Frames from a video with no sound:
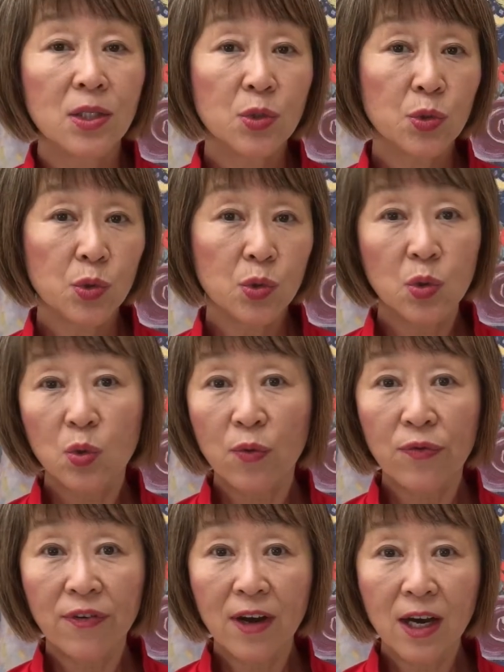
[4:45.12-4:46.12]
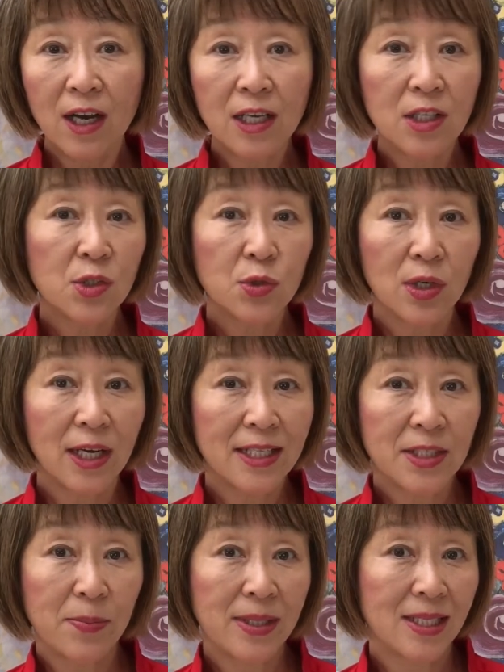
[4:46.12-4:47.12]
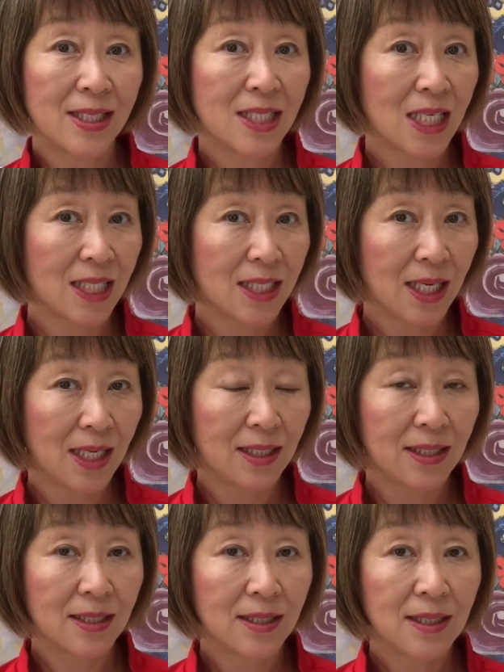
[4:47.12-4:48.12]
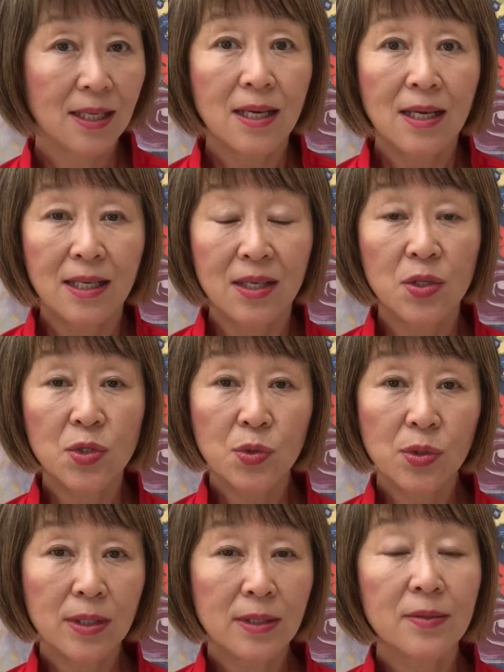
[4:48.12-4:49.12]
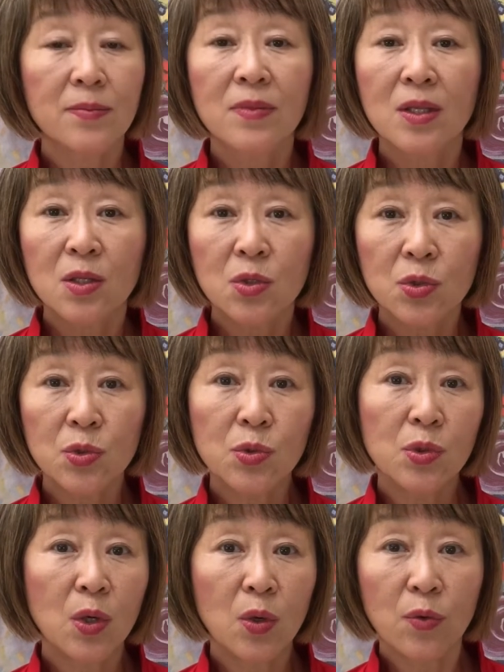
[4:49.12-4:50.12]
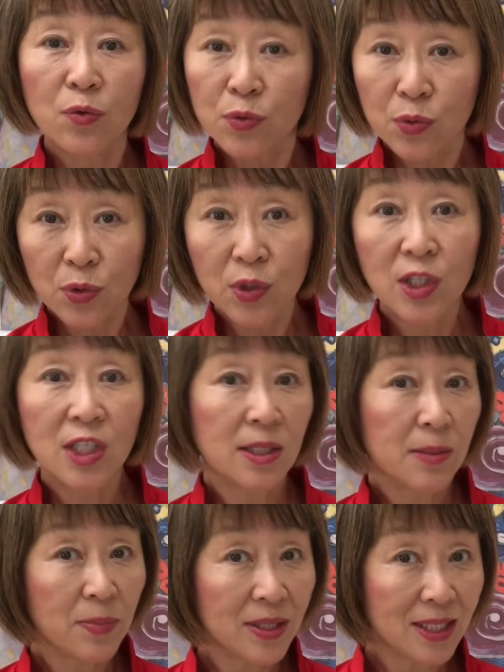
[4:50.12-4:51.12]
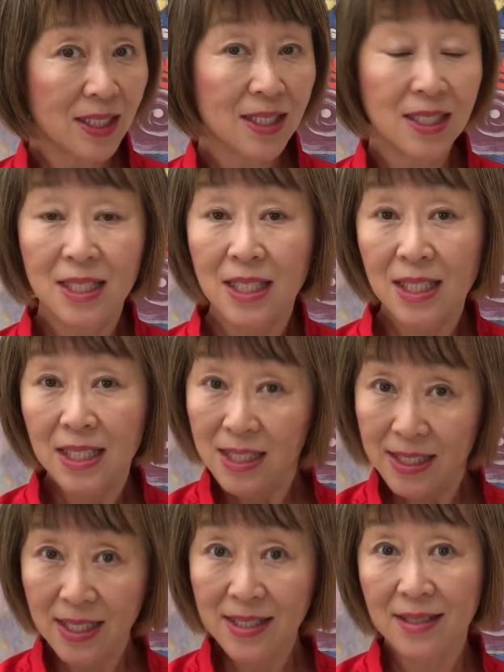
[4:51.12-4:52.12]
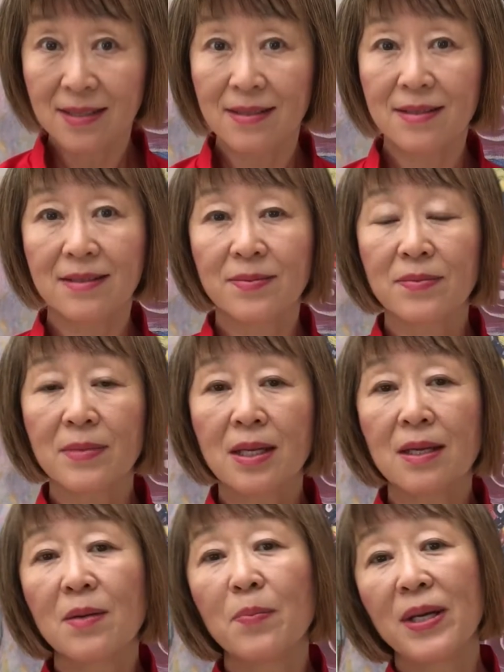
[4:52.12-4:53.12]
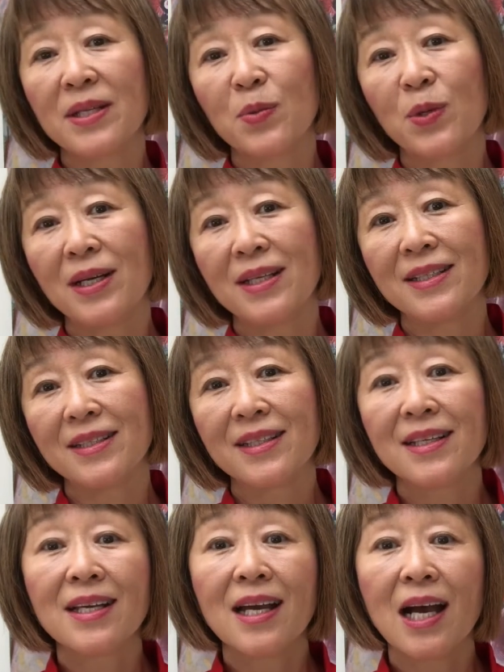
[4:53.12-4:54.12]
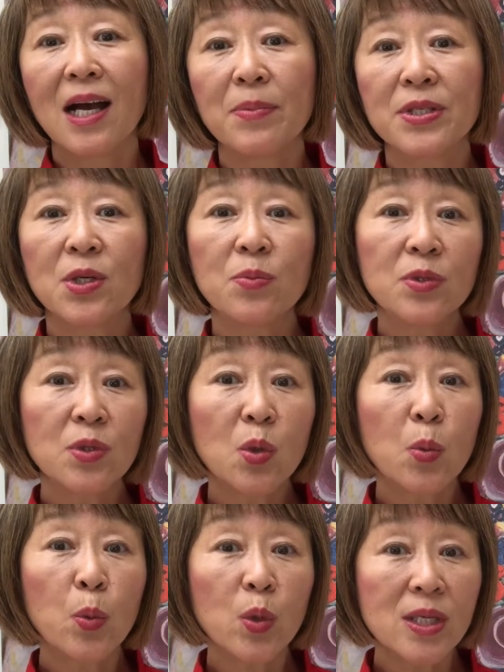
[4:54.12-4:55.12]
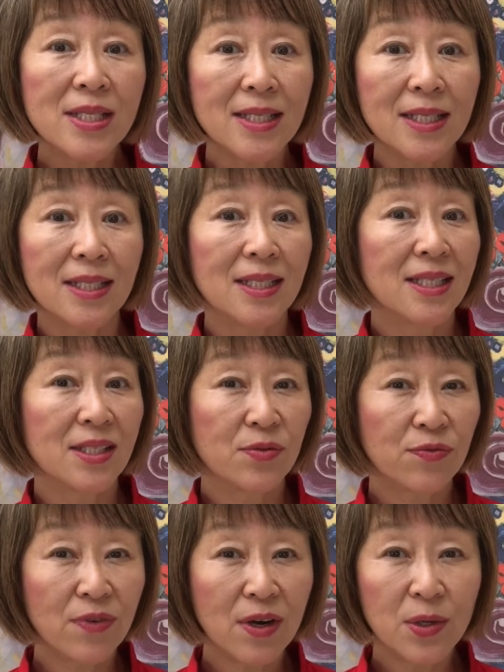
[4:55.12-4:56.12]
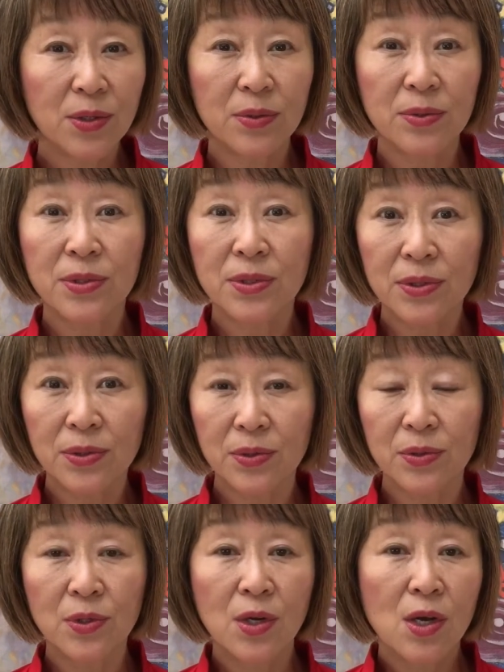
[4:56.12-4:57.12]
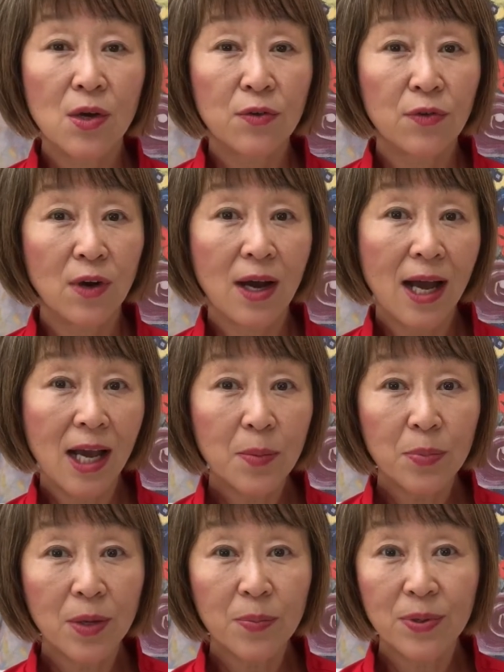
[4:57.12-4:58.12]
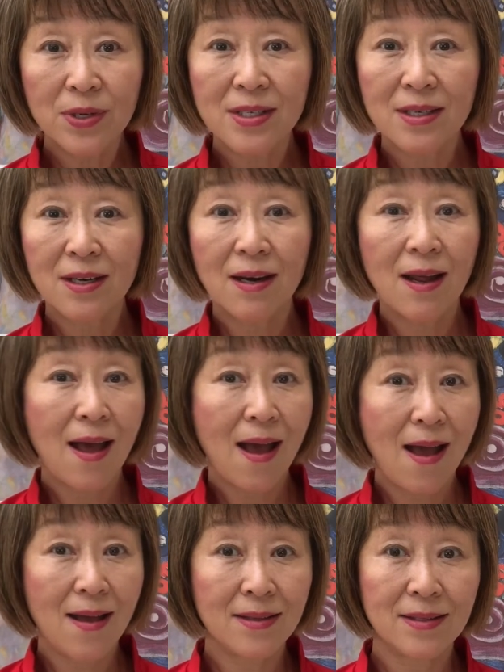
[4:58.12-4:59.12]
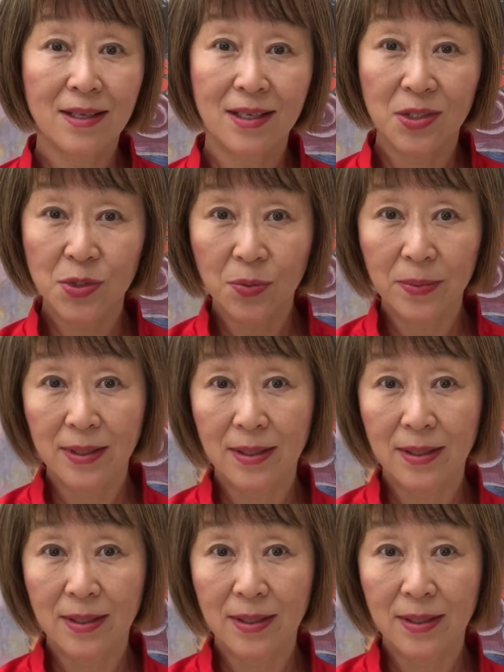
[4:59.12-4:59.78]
You do 5 to 8 minutes a day in 2 or 3 minutes sessions. By the way, abdominal breathing is very good too for high blood pressure and insomnia.